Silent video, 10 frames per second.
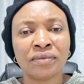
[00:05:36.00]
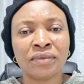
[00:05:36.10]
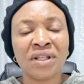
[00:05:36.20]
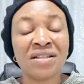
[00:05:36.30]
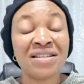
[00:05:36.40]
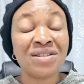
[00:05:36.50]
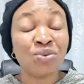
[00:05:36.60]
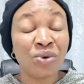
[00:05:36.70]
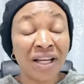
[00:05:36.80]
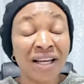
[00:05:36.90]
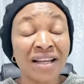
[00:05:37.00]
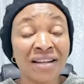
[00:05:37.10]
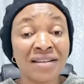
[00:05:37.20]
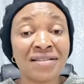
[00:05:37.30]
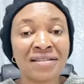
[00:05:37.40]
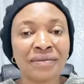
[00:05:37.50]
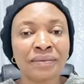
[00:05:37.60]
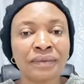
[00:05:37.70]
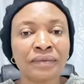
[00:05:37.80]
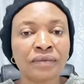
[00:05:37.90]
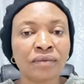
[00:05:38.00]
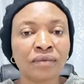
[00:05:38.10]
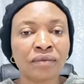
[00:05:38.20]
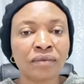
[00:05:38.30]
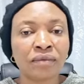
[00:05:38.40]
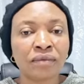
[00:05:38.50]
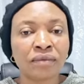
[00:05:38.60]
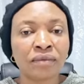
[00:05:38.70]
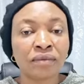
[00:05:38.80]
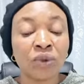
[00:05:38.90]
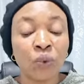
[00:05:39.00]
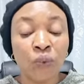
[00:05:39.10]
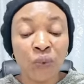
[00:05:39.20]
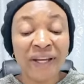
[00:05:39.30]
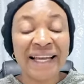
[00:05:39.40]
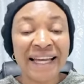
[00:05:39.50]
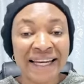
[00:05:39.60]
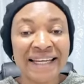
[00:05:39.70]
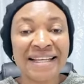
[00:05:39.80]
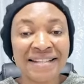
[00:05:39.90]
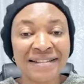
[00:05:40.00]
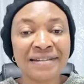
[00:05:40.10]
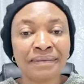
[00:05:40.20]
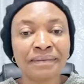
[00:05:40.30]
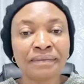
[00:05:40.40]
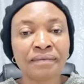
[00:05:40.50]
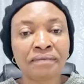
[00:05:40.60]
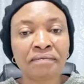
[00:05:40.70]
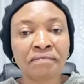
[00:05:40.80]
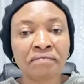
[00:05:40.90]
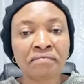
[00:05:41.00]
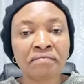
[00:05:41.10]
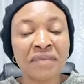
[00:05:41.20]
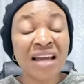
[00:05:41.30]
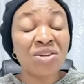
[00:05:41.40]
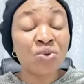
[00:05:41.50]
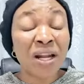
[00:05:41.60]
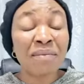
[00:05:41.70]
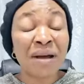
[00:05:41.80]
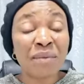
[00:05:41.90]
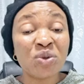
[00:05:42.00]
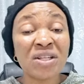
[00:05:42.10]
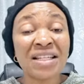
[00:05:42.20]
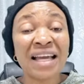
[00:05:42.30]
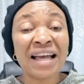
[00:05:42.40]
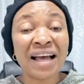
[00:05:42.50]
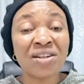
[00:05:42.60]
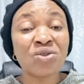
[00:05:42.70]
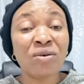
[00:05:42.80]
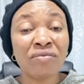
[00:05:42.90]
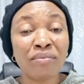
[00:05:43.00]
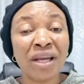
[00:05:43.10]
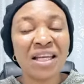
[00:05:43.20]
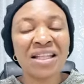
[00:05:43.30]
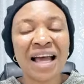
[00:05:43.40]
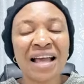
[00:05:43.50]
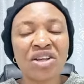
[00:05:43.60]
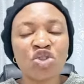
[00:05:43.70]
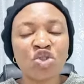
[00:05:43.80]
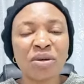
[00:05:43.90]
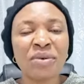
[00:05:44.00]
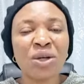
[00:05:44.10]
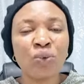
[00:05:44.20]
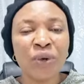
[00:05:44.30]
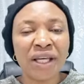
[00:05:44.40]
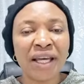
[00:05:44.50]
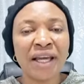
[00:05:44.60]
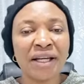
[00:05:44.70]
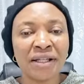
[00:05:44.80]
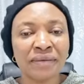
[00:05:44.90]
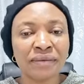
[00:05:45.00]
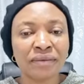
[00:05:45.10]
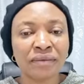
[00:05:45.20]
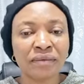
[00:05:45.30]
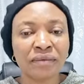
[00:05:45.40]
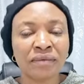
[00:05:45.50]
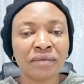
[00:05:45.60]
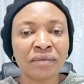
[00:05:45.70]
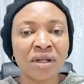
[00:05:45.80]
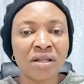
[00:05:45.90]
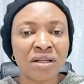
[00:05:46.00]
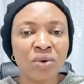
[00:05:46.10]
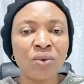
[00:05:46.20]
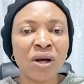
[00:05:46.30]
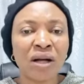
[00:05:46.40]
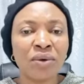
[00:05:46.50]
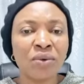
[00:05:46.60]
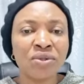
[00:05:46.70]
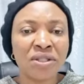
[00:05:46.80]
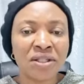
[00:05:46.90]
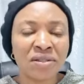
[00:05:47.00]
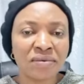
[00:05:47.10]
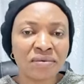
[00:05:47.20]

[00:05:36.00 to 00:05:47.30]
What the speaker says: This is wickedness. Wickedness. That is why the Bible said the hearts of men are extremely wicked. So who can know it?